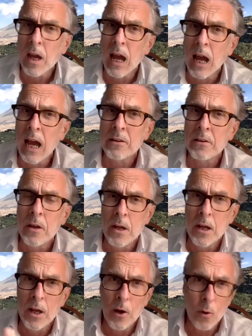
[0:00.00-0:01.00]
And
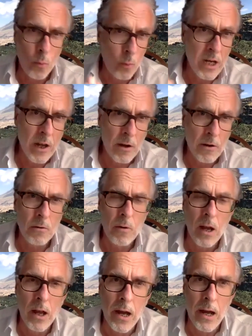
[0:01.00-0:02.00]
we know
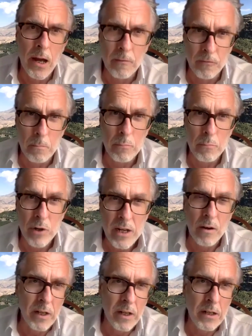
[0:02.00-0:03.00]
from
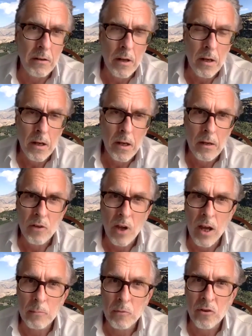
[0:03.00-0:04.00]
pre-COVID
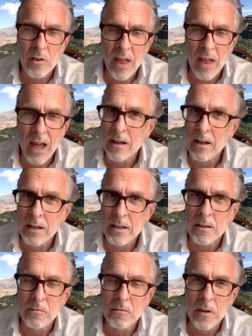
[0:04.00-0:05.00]
times that that kind
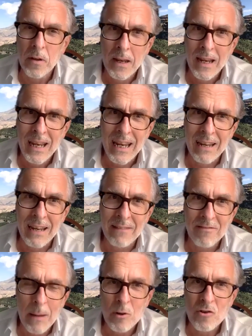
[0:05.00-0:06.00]
of
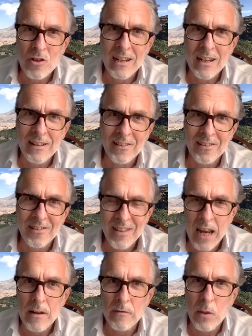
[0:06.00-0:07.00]
inflammatory
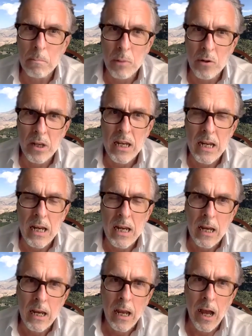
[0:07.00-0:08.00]
state of the body
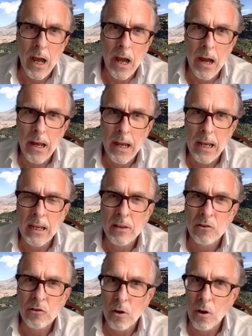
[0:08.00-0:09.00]

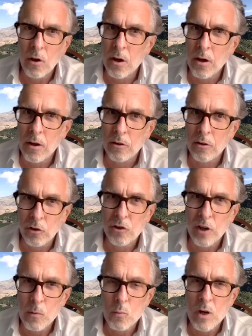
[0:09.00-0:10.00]
is
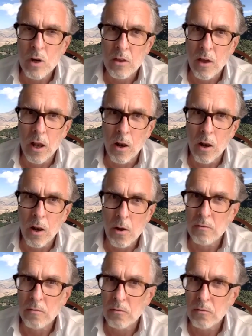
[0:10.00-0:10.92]
associated with a lot of